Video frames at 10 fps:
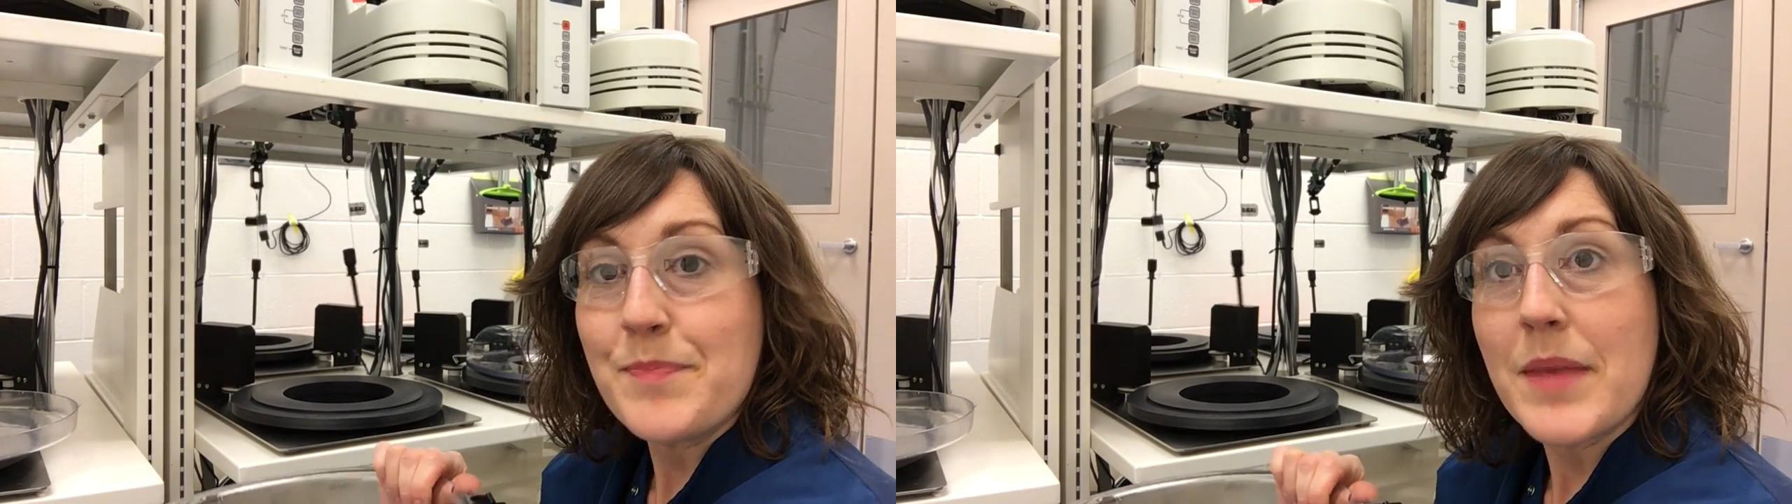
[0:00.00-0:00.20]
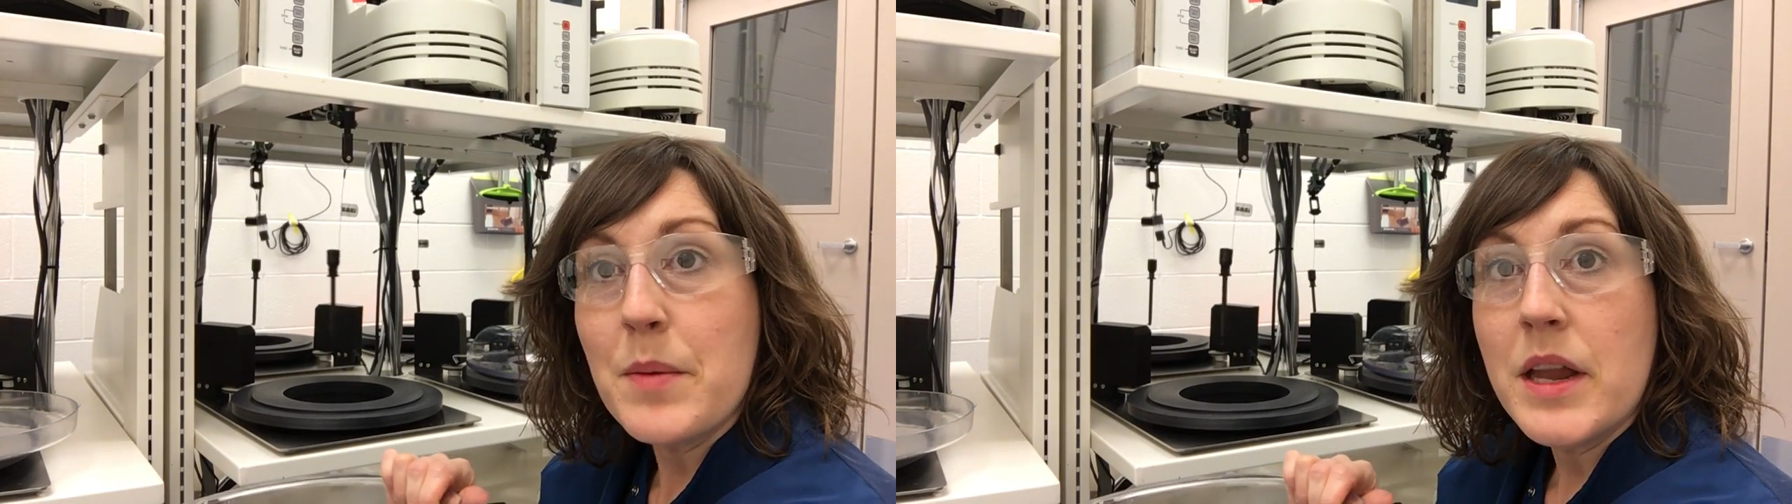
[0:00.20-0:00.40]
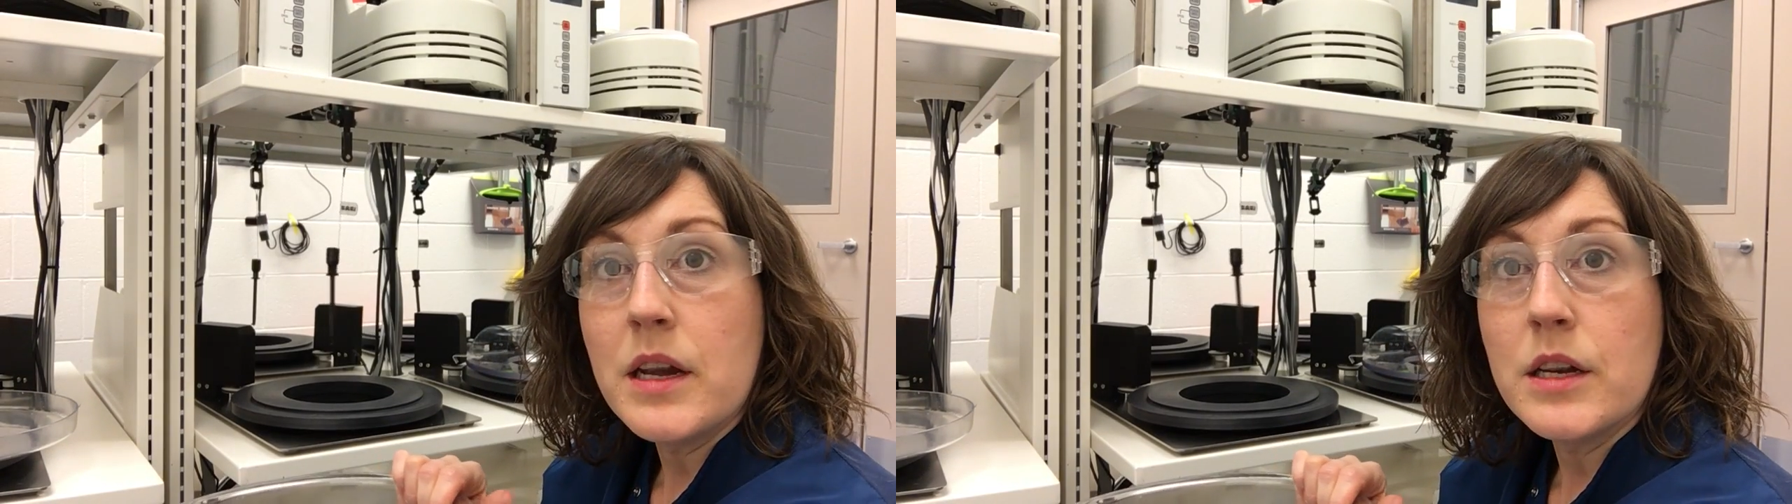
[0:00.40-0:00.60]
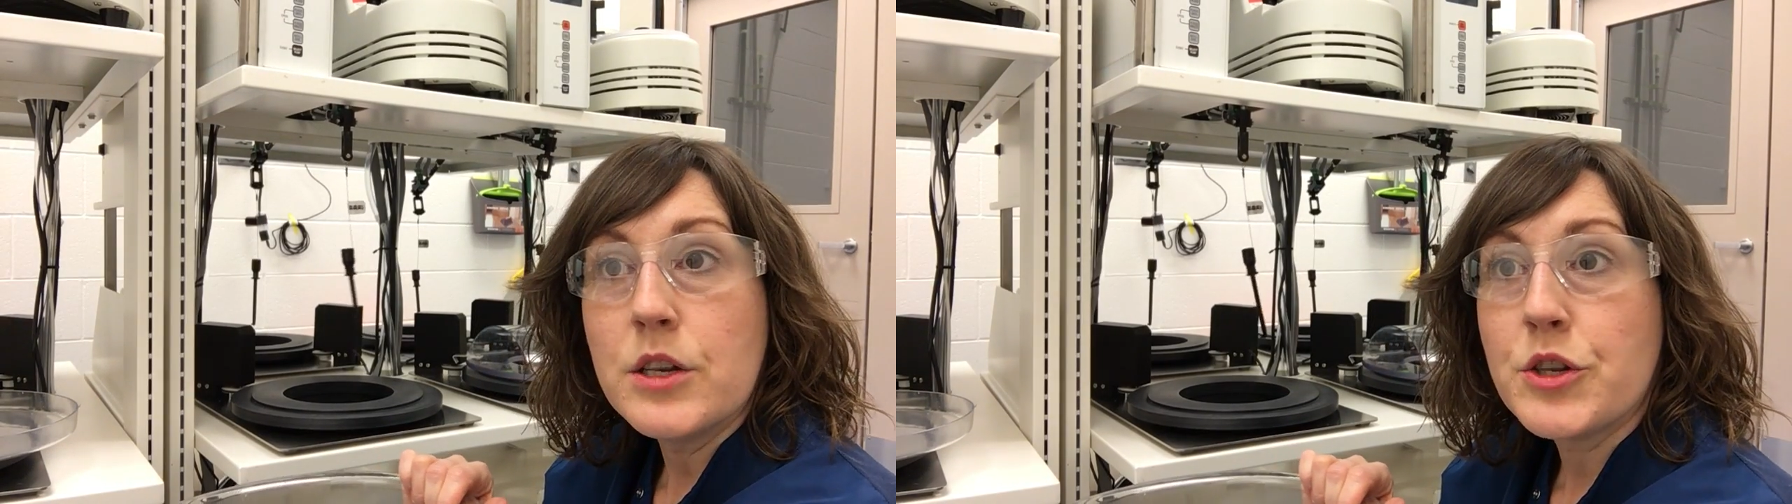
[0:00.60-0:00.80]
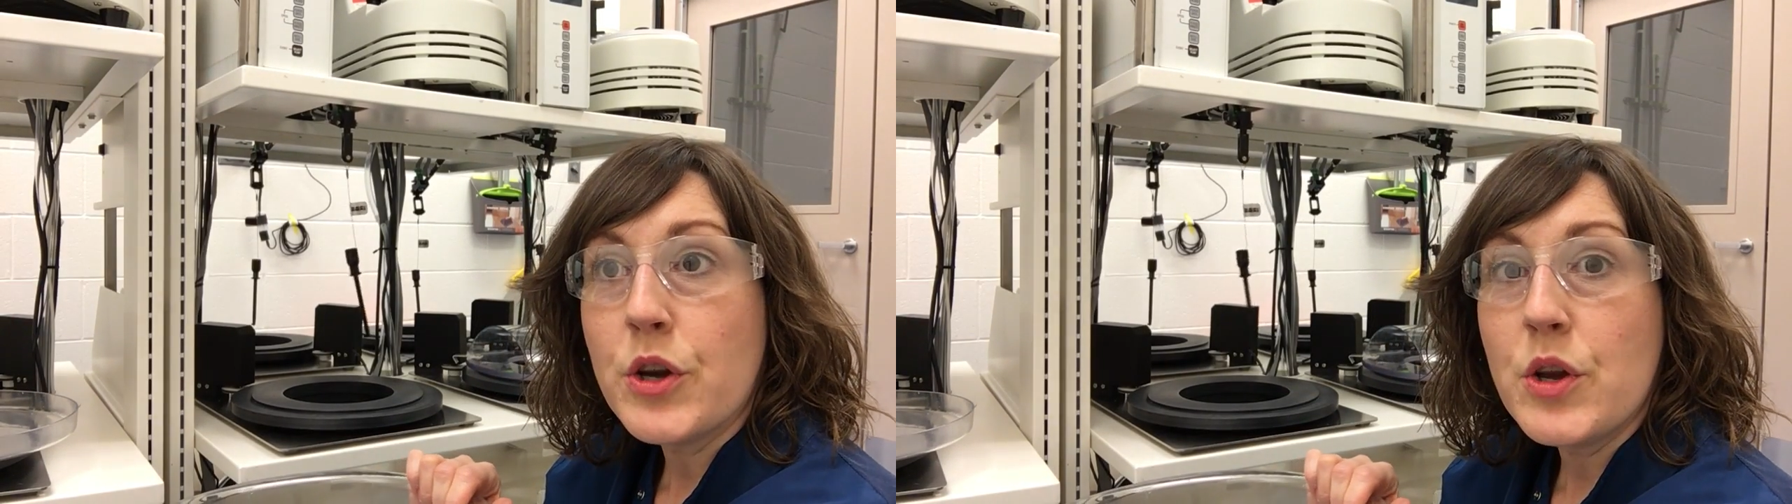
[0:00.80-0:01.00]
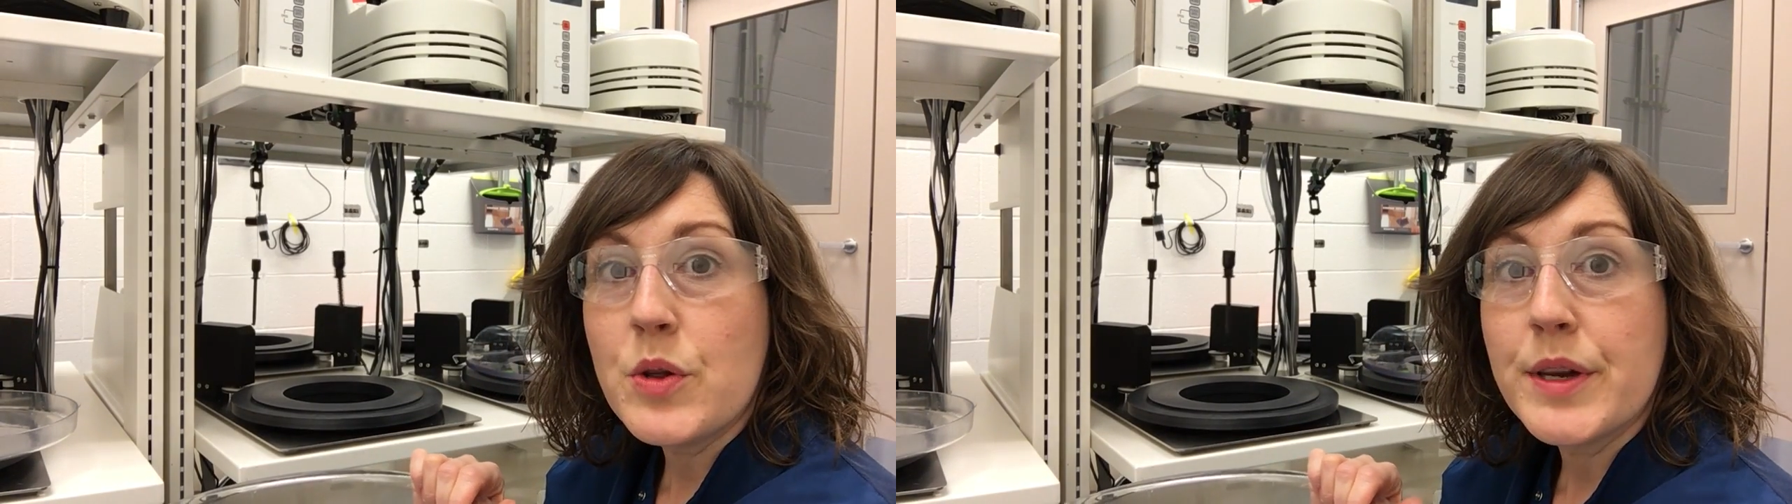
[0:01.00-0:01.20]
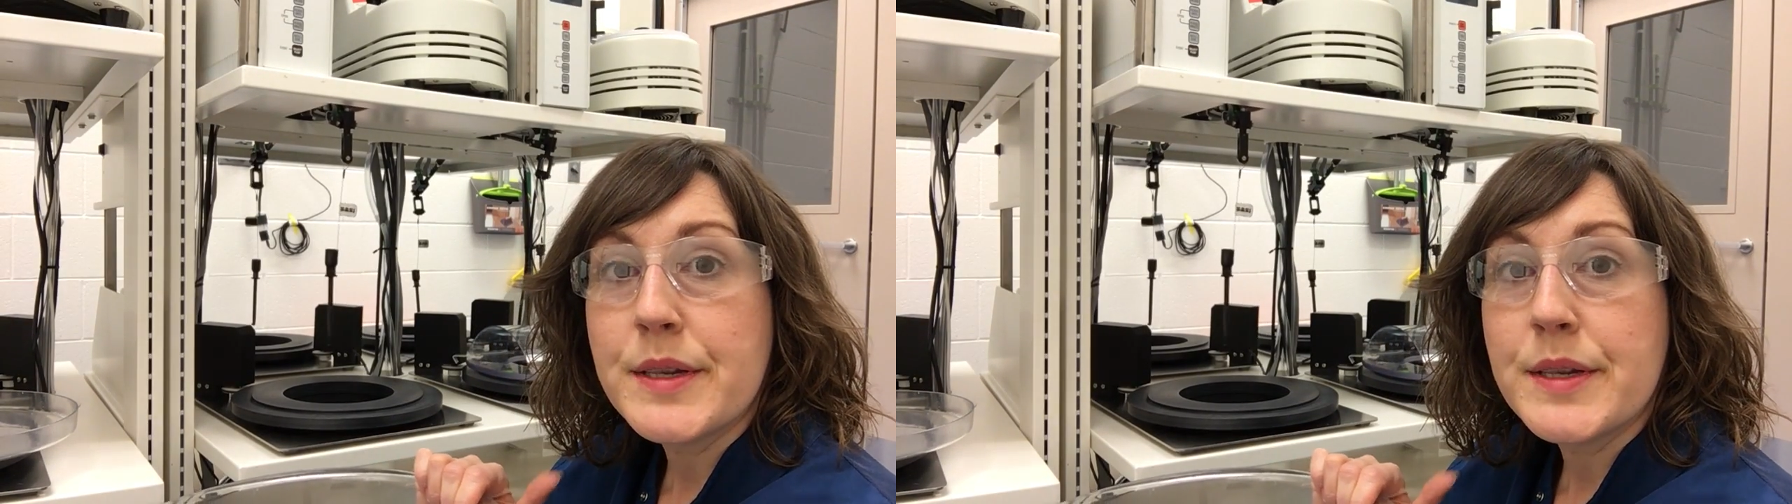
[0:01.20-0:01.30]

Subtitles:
I'm going to show you the